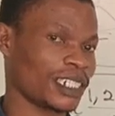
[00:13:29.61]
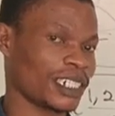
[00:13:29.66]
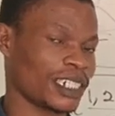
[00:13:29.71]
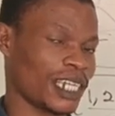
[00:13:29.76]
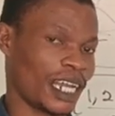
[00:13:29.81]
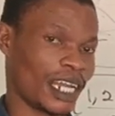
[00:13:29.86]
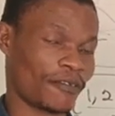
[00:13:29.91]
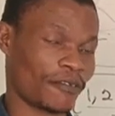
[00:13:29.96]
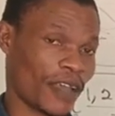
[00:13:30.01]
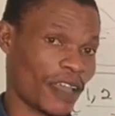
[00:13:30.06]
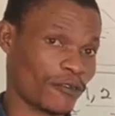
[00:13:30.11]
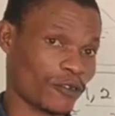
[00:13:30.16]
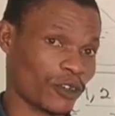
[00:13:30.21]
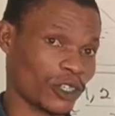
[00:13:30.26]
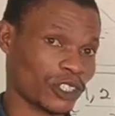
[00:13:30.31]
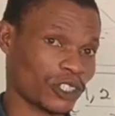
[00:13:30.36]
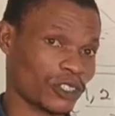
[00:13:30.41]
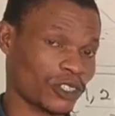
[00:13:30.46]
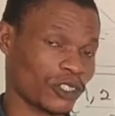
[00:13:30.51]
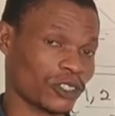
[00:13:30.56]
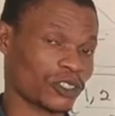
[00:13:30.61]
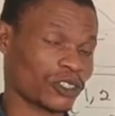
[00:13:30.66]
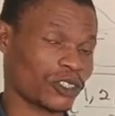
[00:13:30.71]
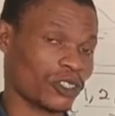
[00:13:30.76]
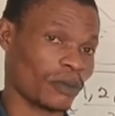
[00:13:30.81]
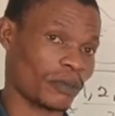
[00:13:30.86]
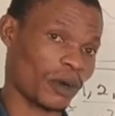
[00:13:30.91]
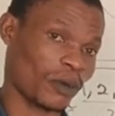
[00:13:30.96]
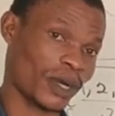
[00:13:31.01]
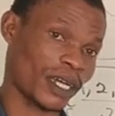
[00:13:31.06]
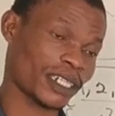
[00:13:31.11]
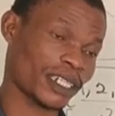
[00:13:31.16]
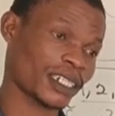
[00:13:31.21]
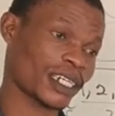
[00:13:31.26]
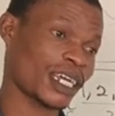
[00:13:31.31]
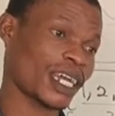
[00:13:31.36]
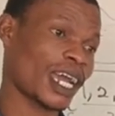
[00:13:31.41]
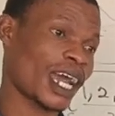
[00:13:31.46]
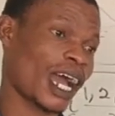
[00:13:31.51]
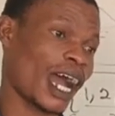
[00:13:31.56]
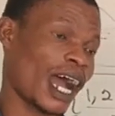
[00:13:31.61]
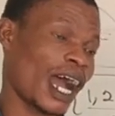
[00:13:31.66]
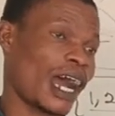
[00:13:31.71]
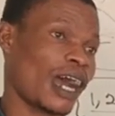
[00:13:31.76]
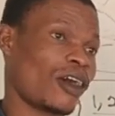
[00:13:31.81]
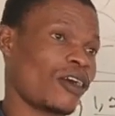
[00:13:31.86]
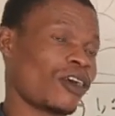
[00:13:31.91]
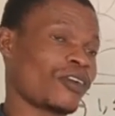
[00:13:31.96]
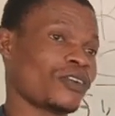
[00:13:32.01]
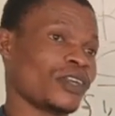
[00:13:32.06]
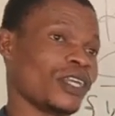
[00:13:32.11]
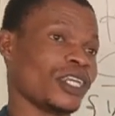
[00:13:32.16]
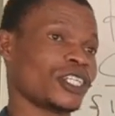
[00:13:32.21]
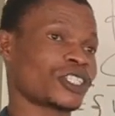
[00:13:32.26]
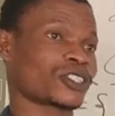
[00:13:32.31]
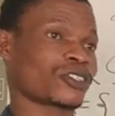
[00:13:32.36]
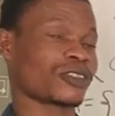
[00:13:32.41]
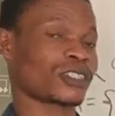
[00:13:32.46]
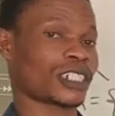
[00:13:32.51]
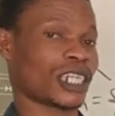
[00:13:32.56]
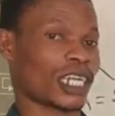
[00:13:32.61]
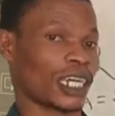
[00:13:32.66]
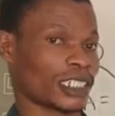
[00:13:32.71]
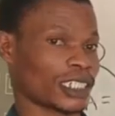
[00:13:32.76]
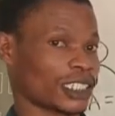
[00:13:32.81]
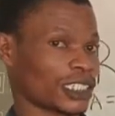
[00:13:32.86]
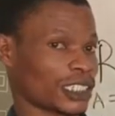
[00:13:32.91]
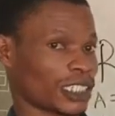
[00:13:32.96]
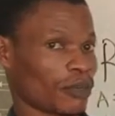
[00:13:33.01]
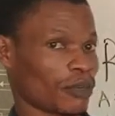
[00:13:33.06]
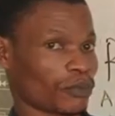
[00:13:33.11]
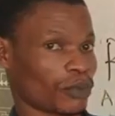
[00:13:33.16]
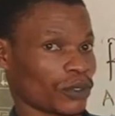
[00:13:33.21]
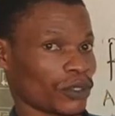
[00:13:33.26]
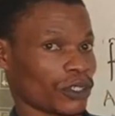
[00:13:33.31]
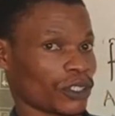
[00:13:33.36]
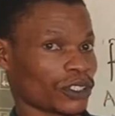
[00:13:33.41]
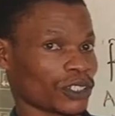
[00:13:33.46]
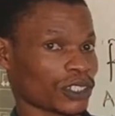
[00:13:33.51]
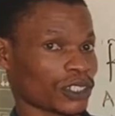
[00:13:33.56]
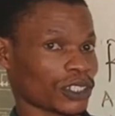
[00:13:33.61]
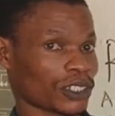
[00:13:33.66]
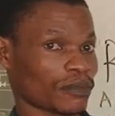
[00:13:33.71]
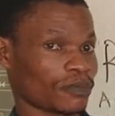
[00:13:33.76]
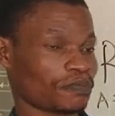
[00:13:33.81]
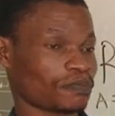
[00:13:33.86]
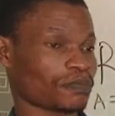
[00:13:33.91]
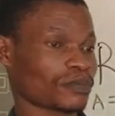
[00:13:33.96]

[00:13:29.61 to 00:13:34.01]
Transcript: There are 5 questions. Number 1, are all relations Cartesian products?